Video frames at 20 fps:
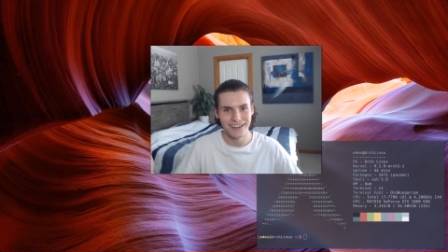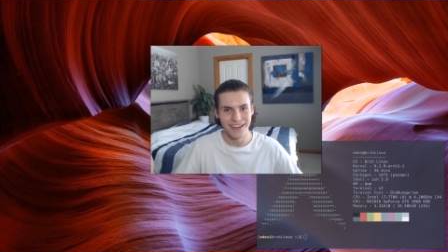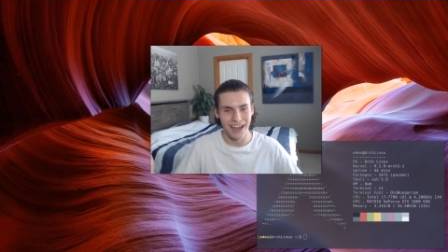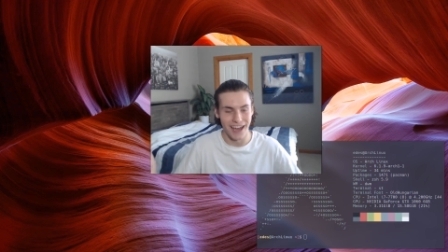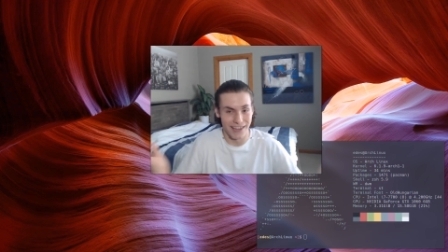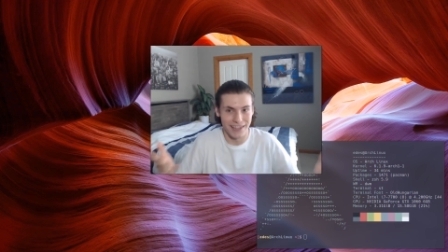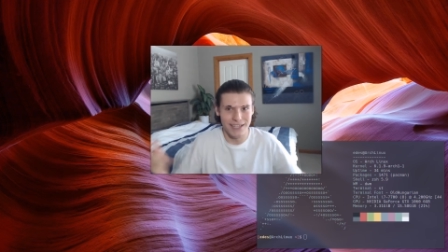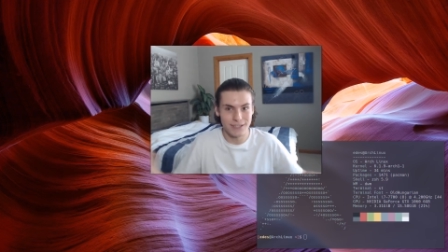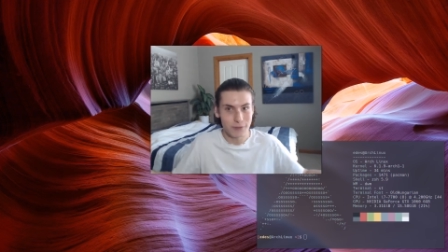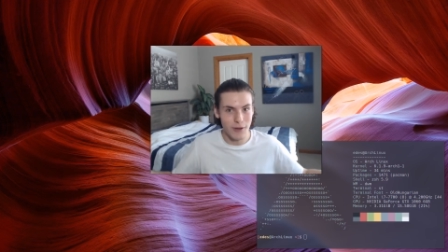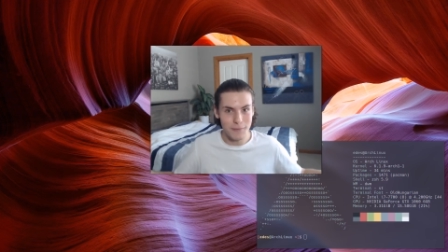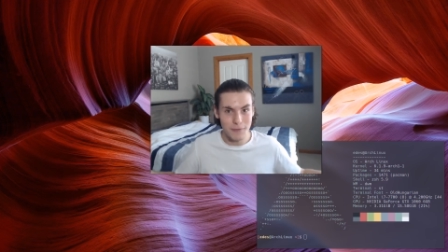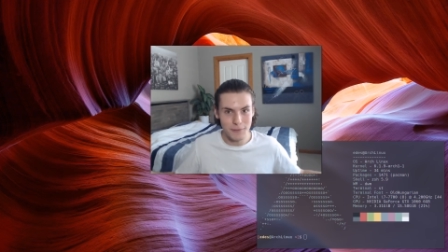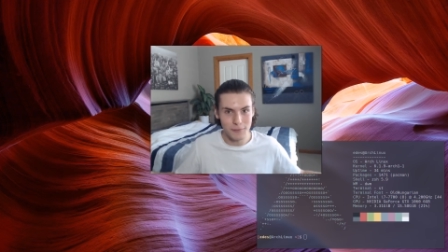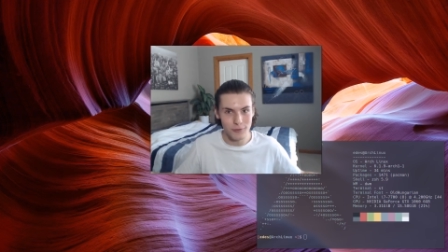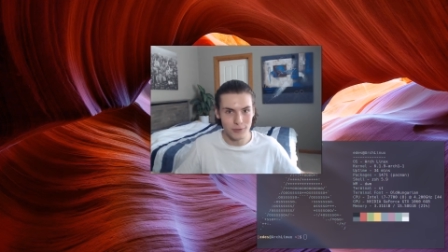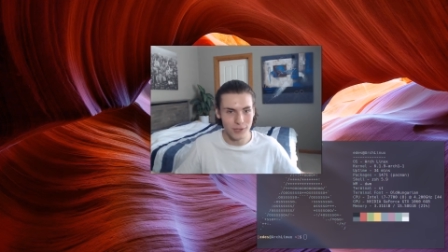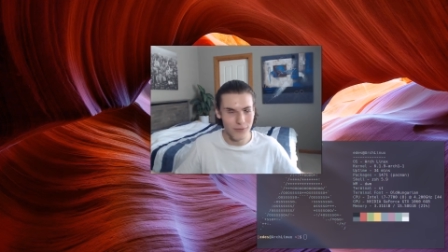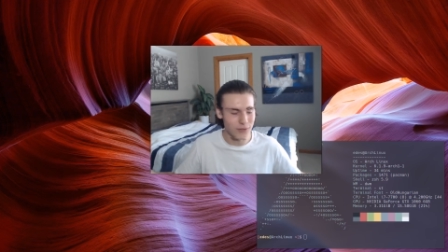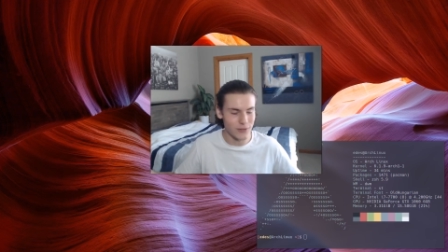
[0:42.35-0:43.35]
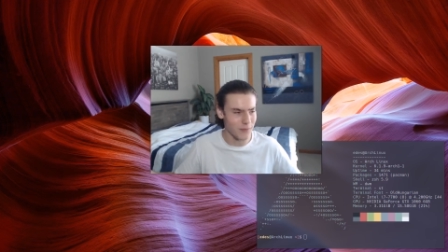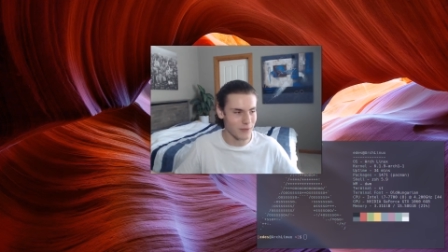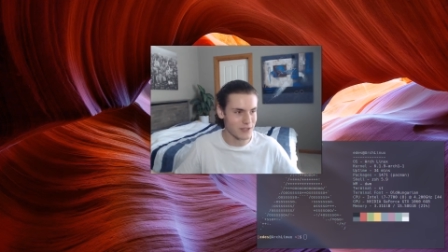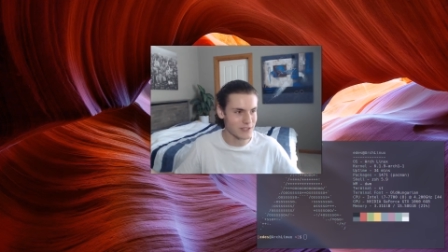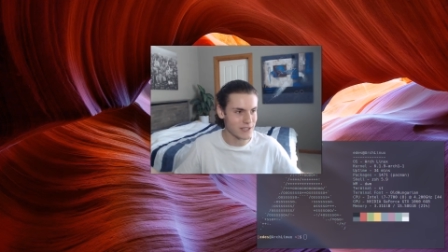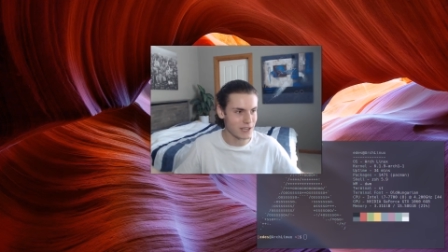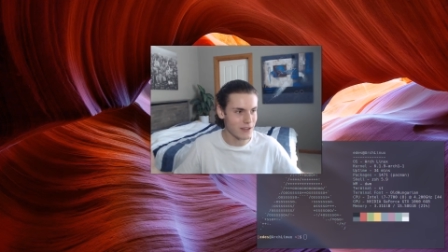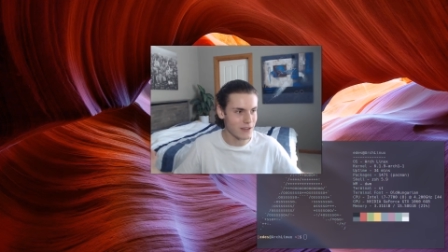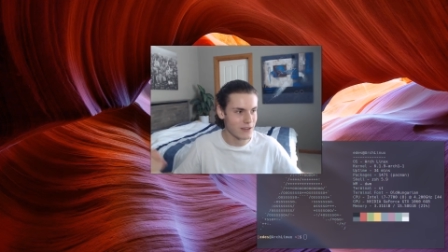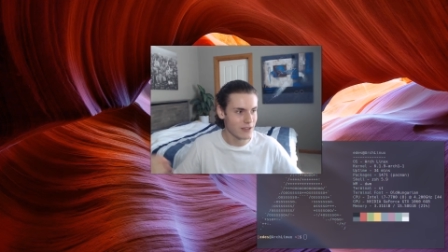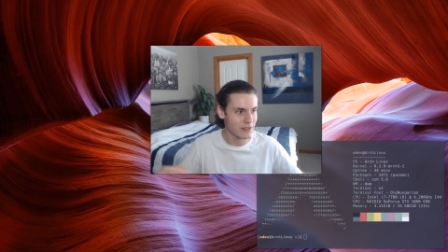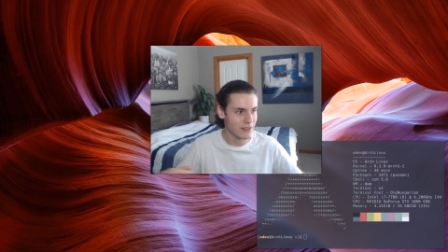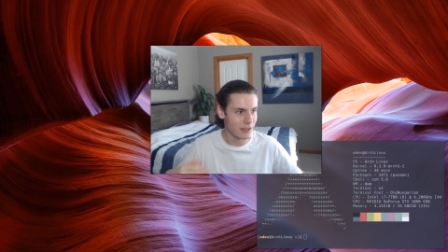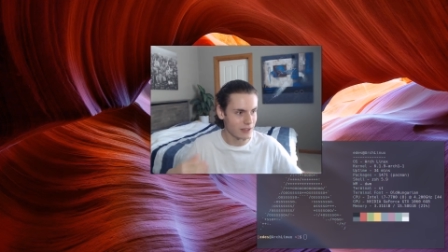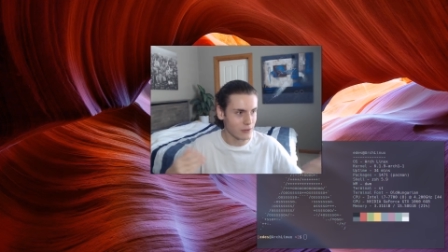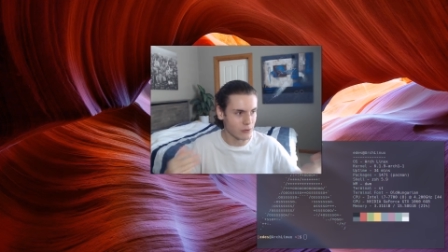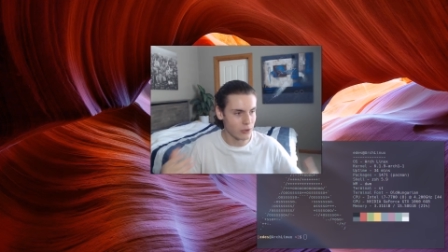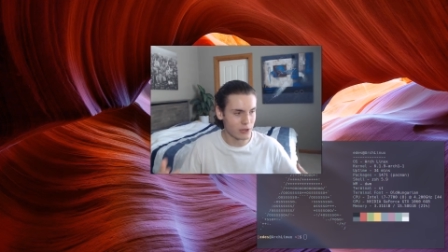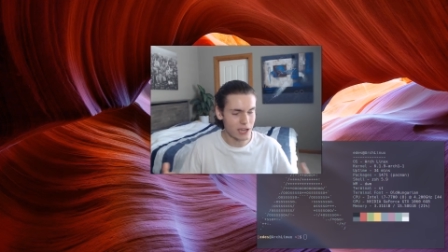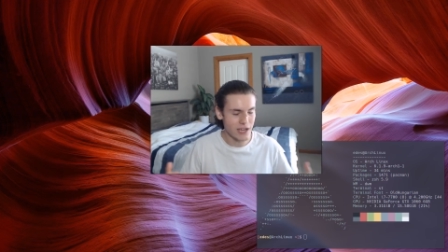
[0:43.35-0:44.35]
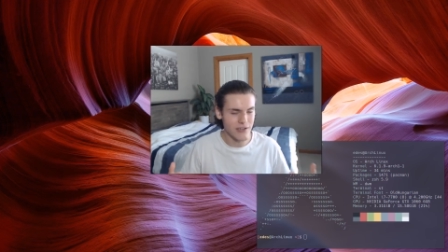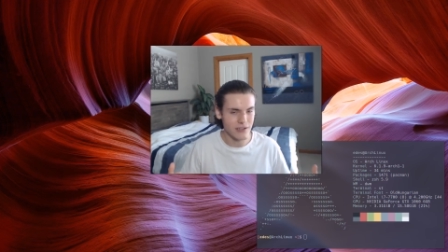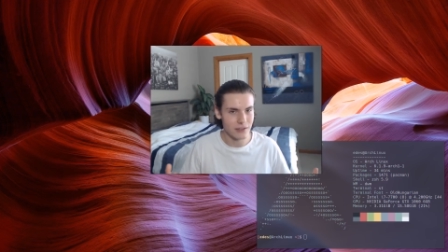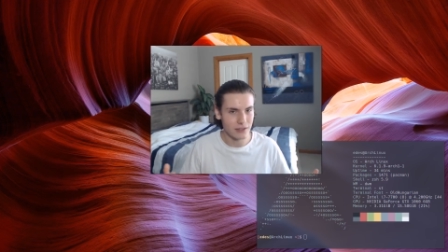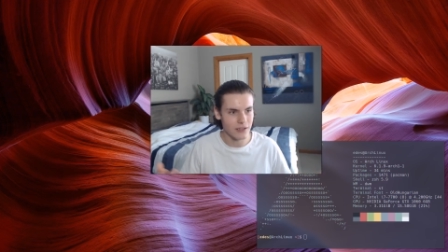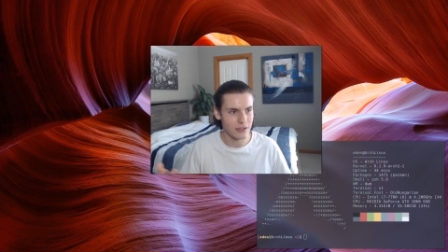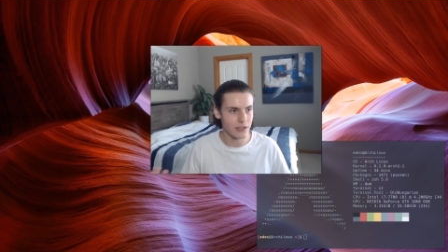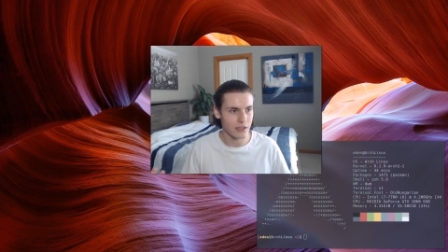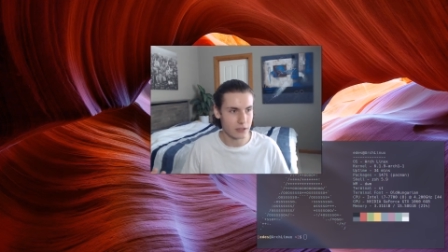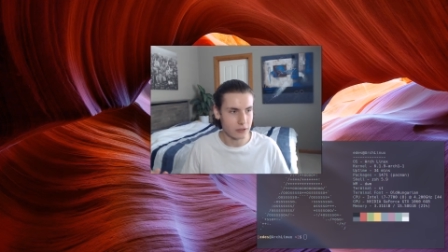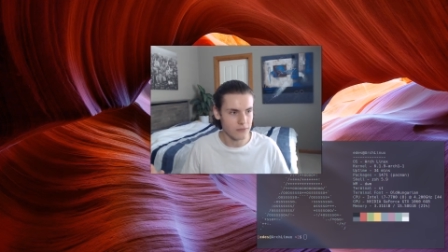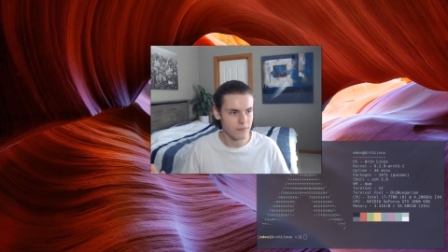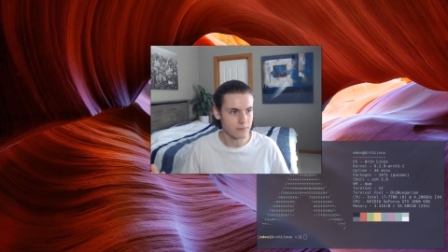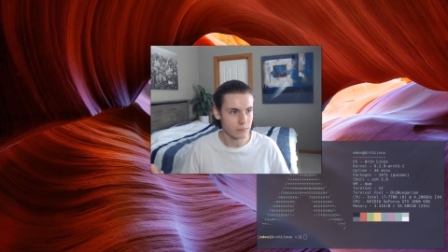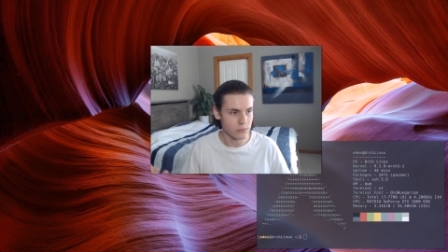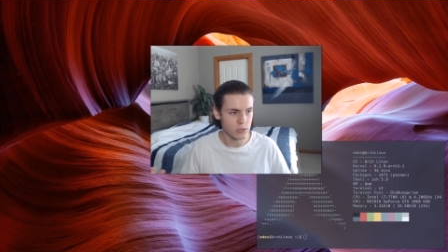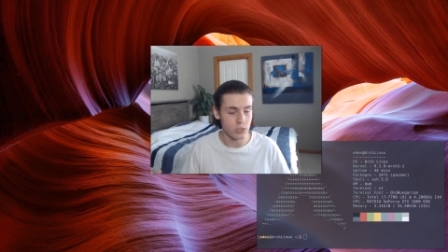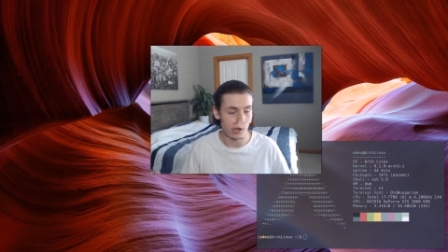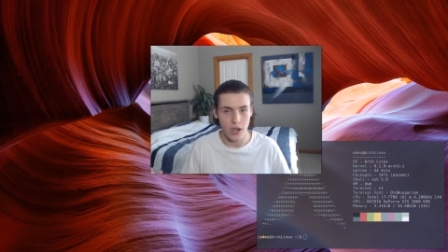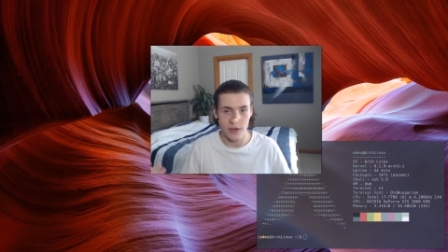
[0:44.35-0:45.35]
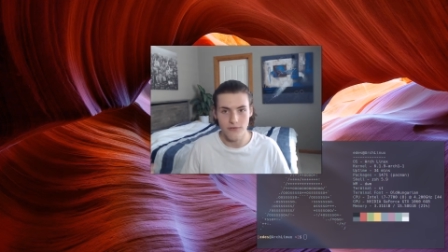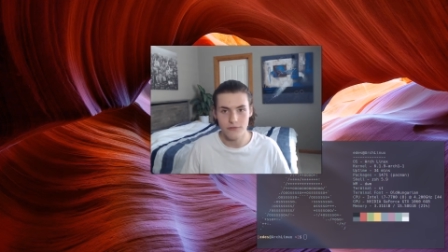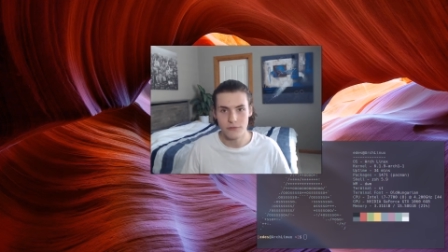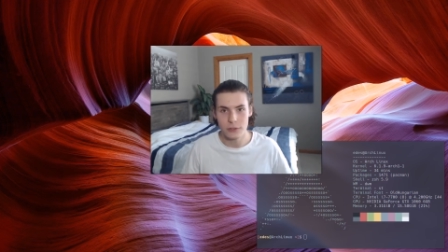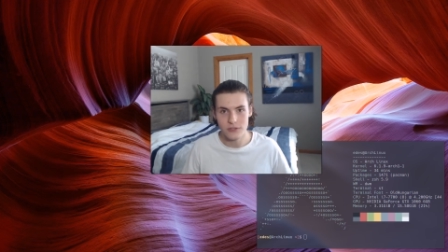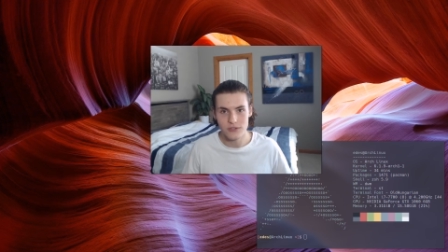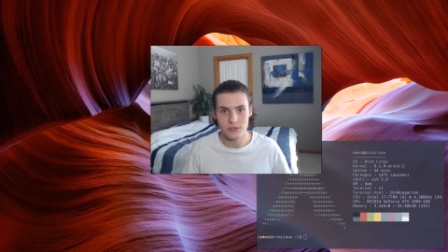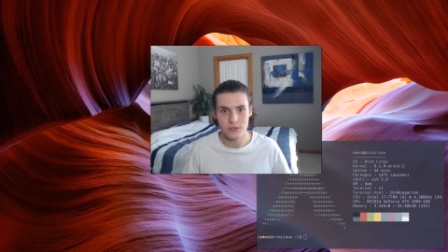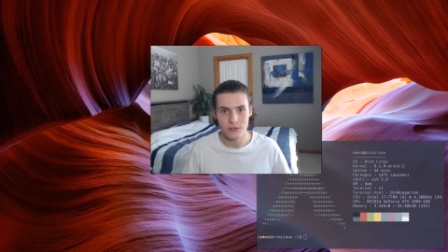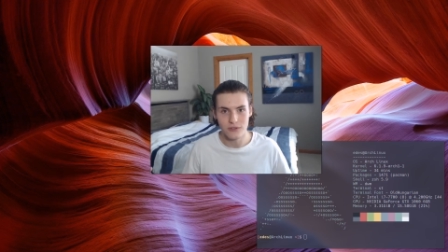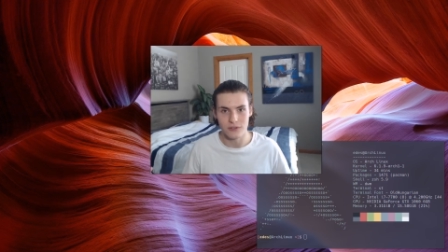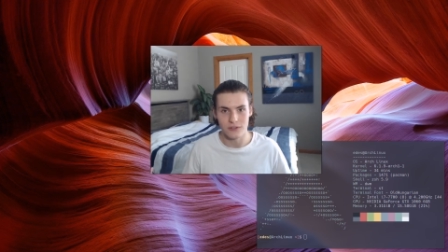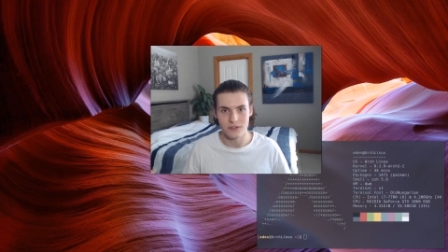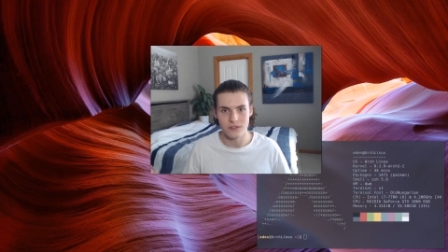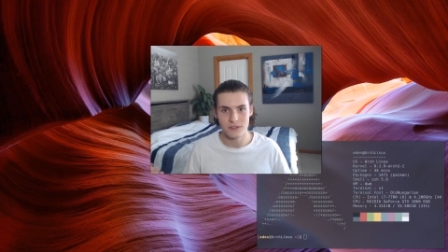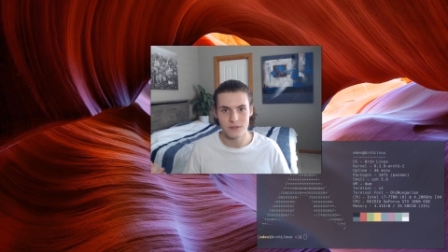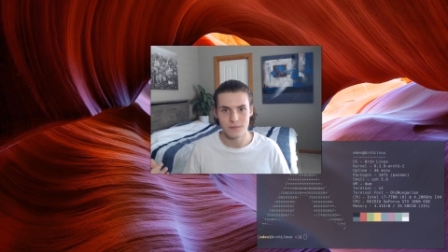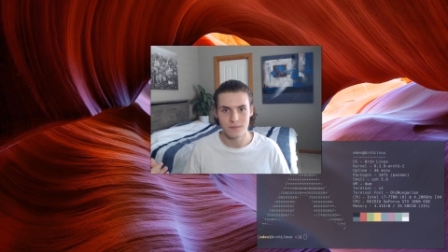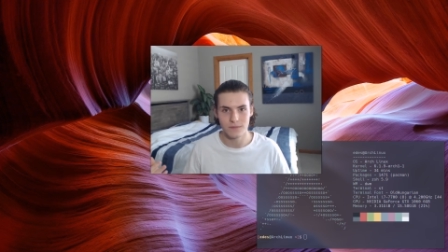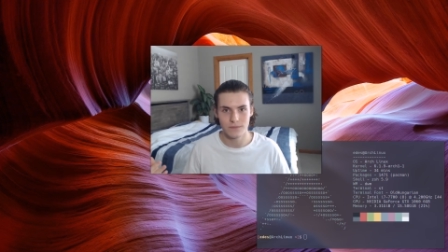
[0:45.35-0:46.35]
and that's why people love them because they they look at it and they're like, you know, everything's good in this.